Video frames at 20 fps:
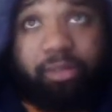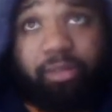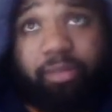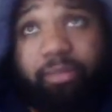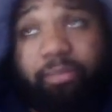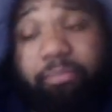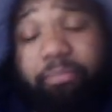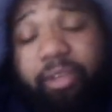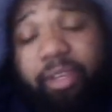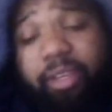
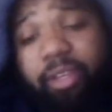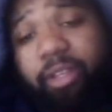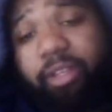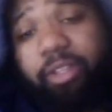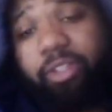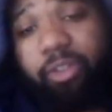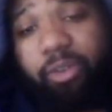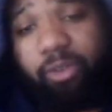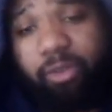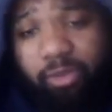beat he
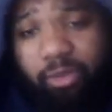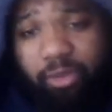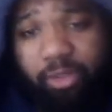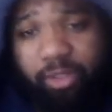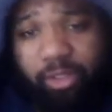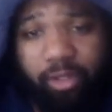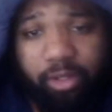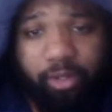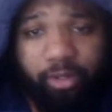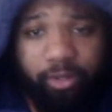chose
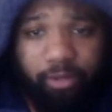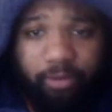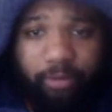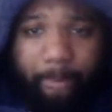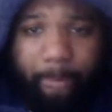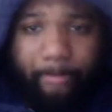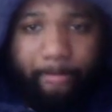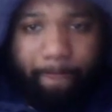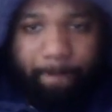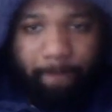was good,
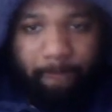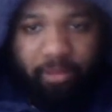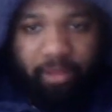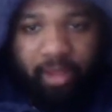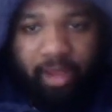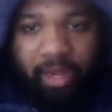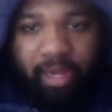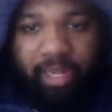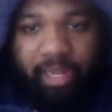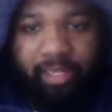
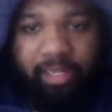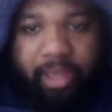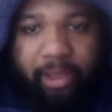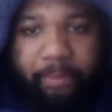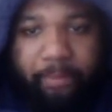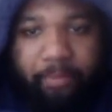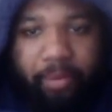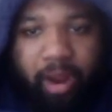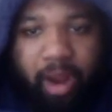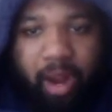kind of like
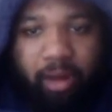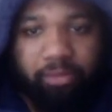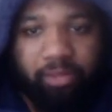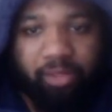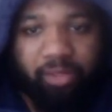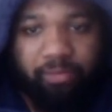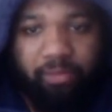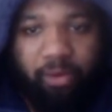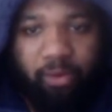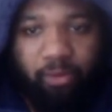that pop
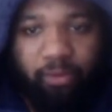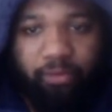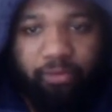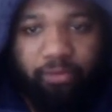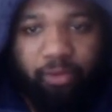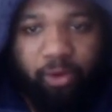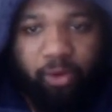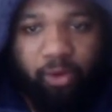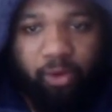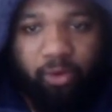smoke
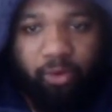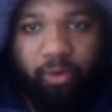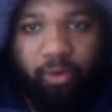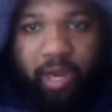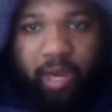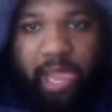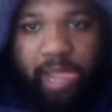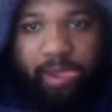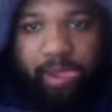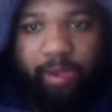flow,
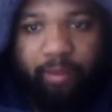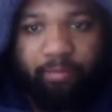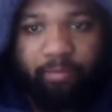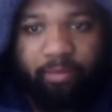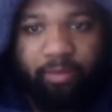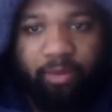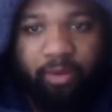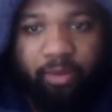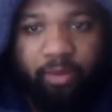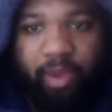
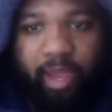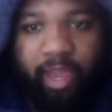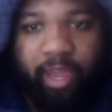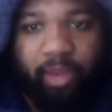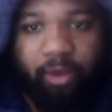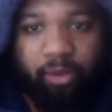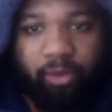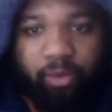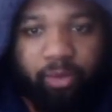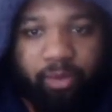you know,
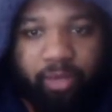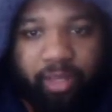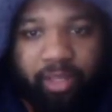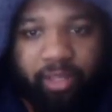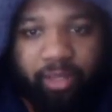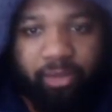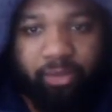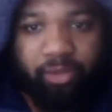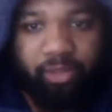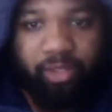angle
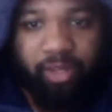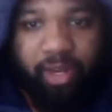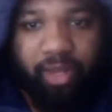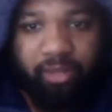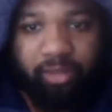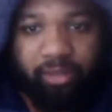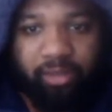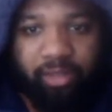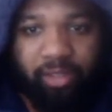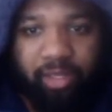that he was
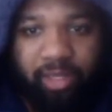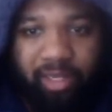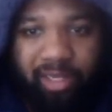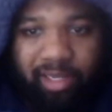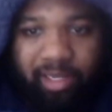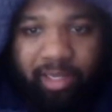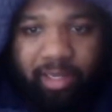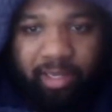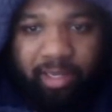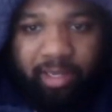trying to
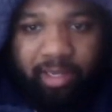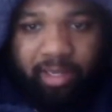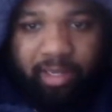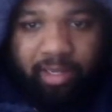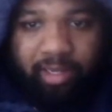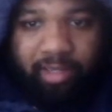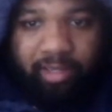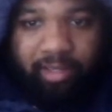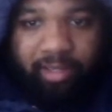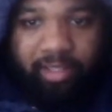
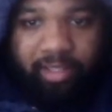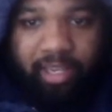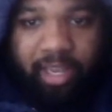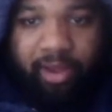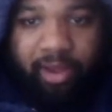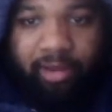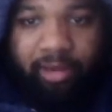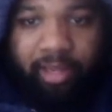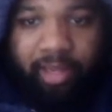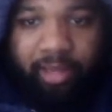
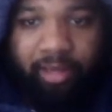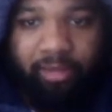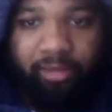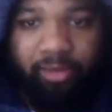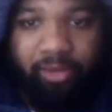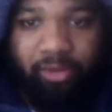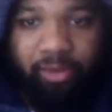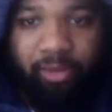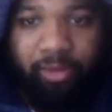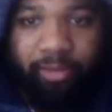sound like,
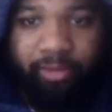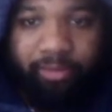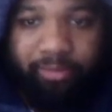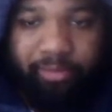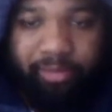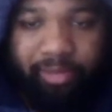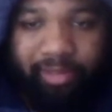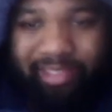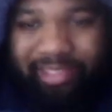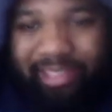sort
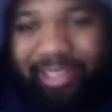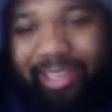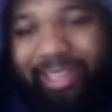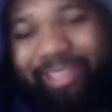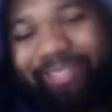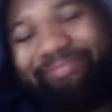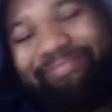of, but it's like.